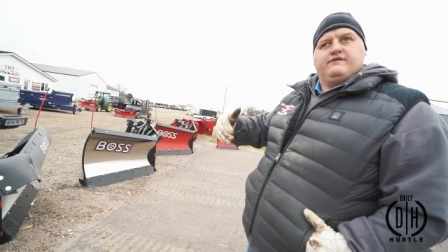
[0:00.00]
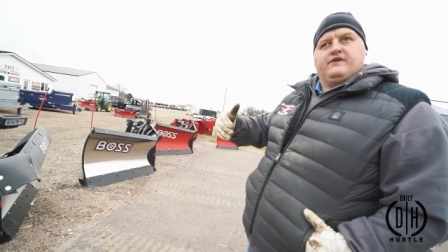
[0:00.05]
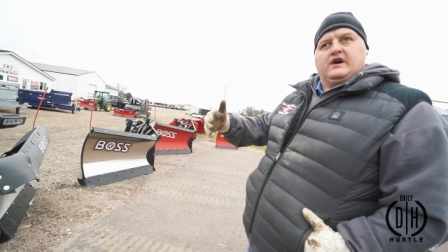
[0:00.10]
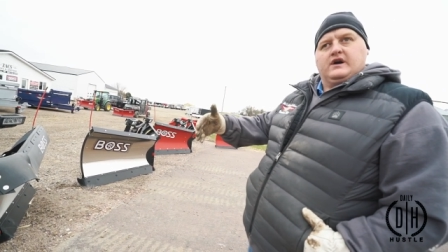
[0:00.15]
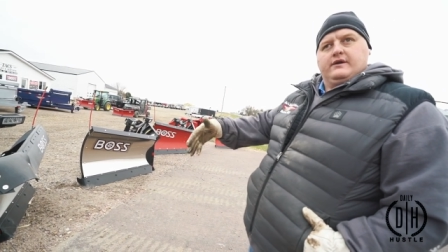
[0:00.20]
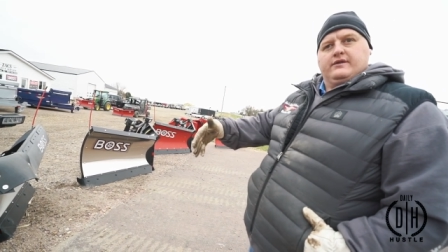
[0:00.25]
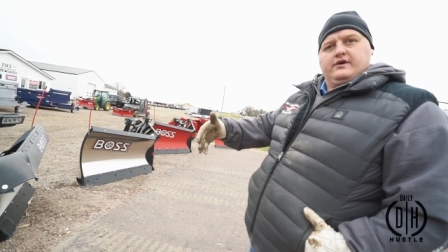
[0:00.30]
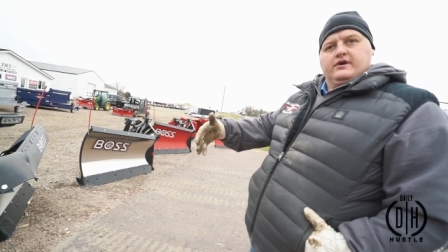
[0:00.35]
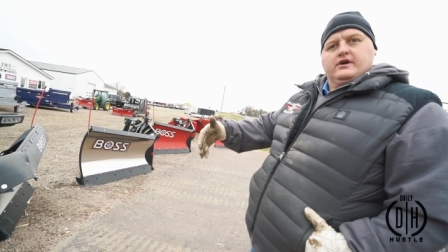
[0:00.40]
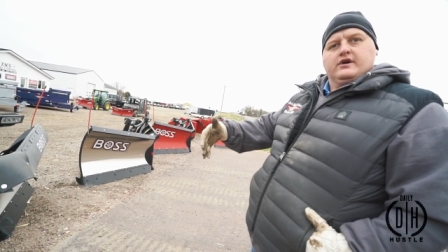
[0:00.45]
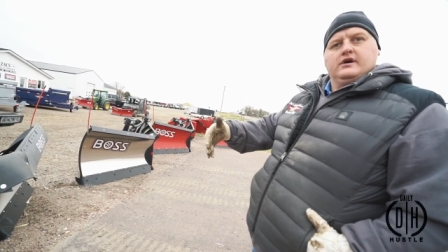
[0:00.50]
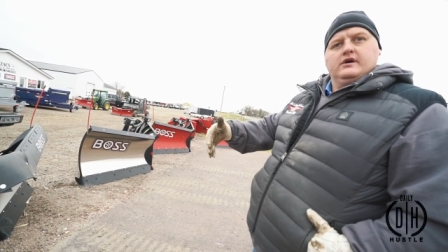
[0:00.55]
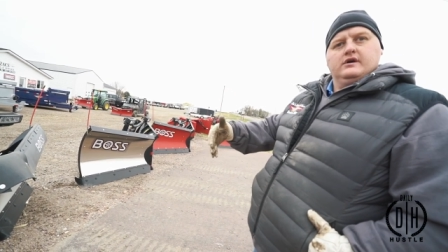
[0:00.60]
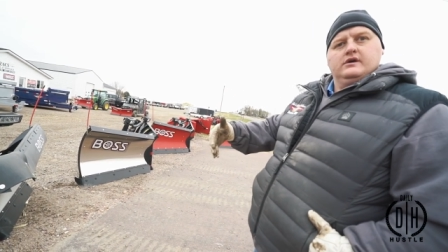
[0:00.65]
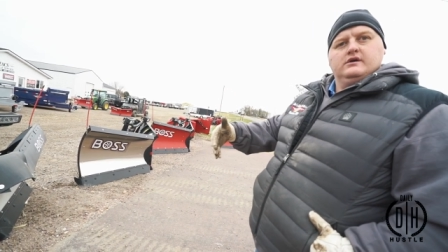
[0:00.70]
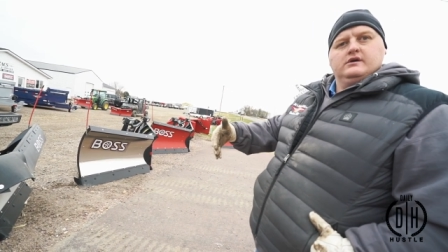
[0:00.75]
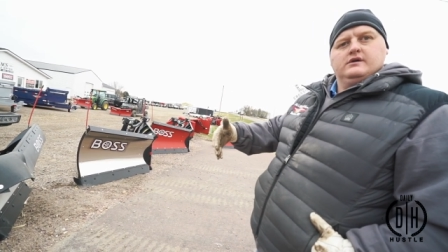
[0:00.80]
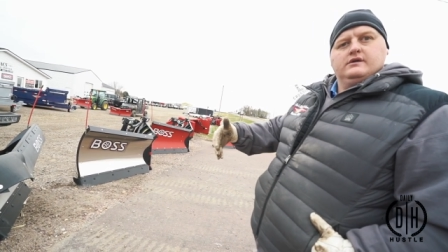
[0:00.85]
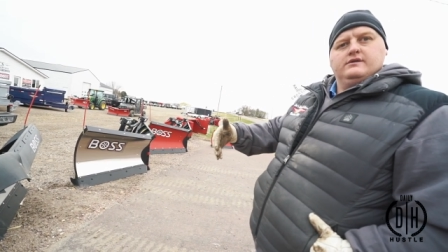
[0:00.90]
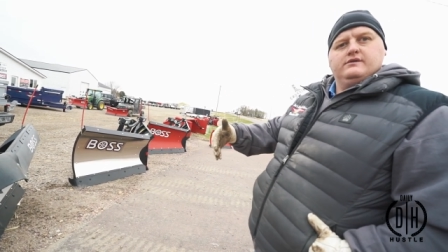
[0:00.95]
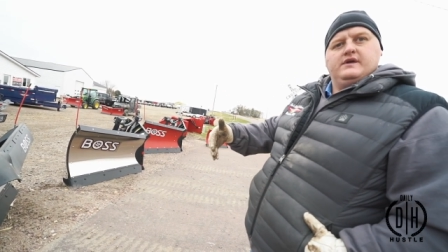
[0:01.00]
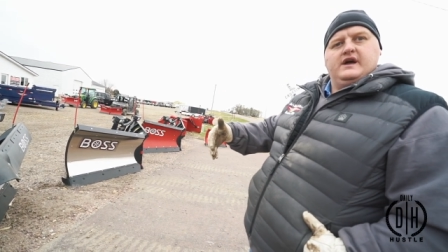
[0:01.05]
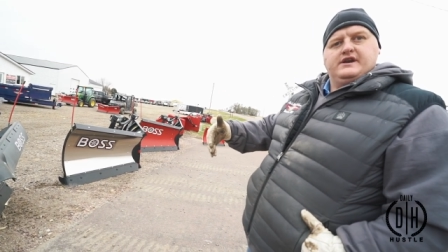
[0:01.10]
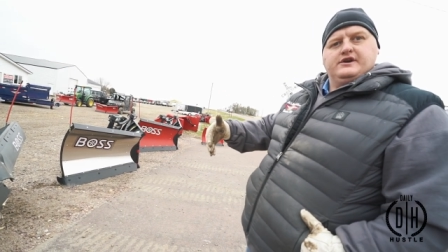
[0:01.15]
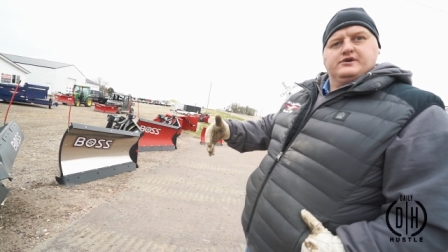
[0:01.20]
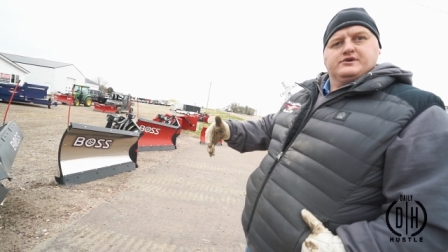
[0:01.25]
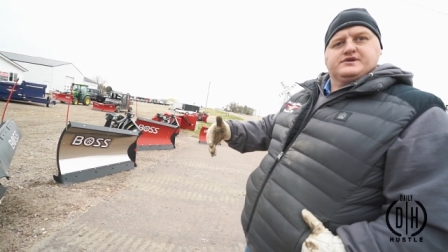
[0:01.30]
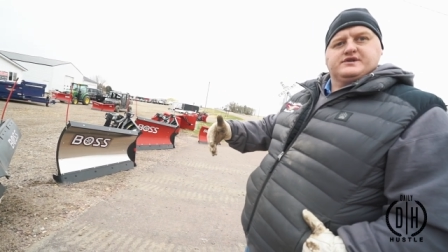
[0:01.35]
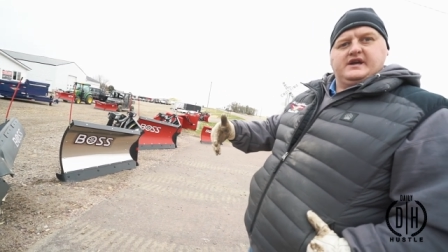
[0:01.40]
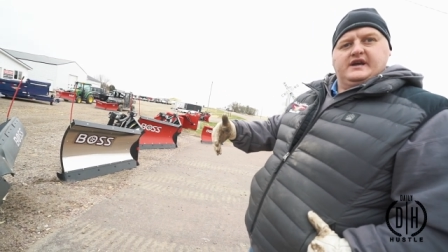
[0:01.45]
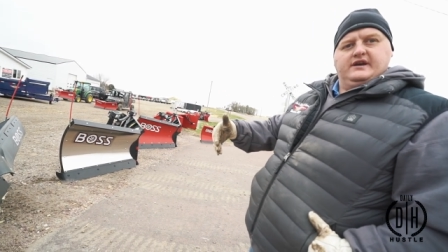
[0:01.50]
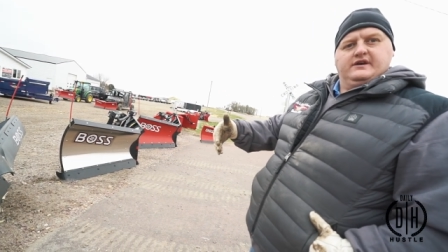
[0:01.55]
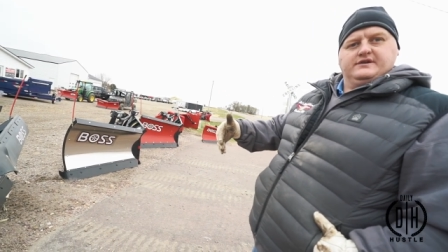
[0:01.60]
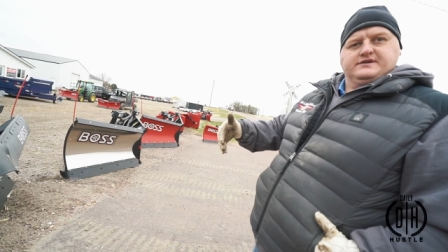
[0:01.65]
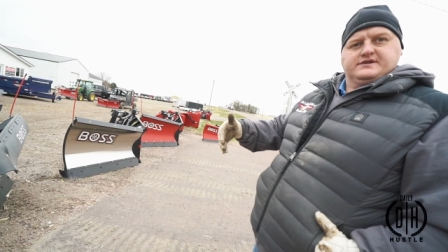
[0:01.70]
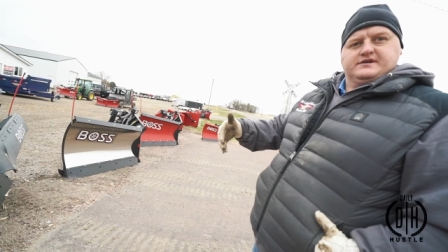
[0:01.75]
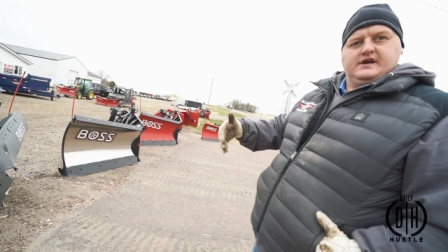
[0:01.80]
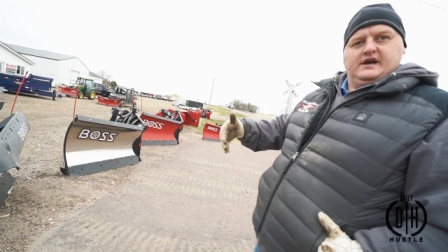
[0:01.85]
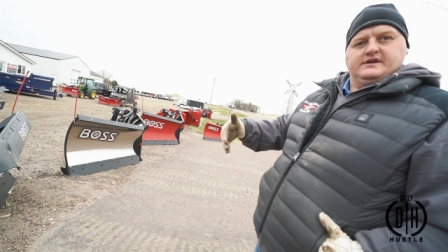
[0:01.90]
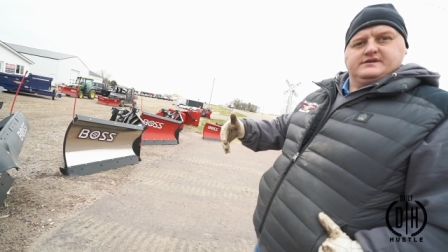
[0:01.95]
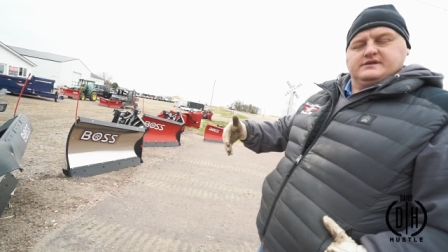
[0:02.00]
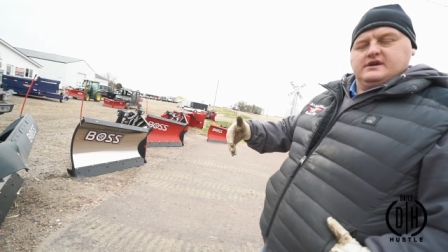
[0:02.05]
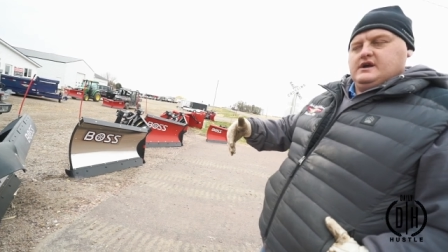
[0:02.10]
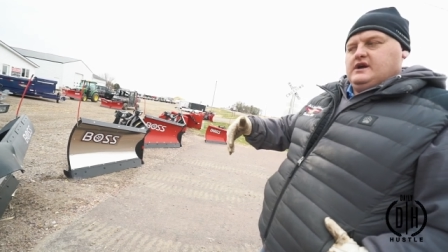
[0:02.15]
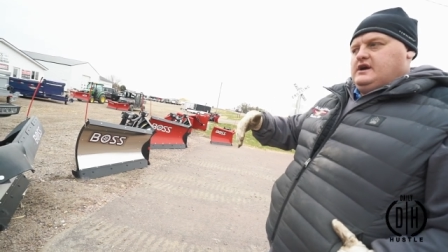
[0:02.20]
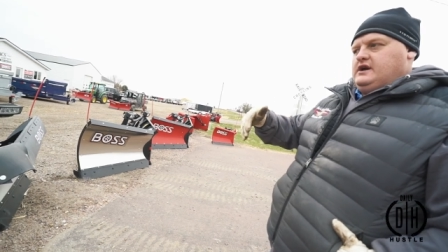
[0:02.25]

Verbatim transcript: farther right. than your sales does.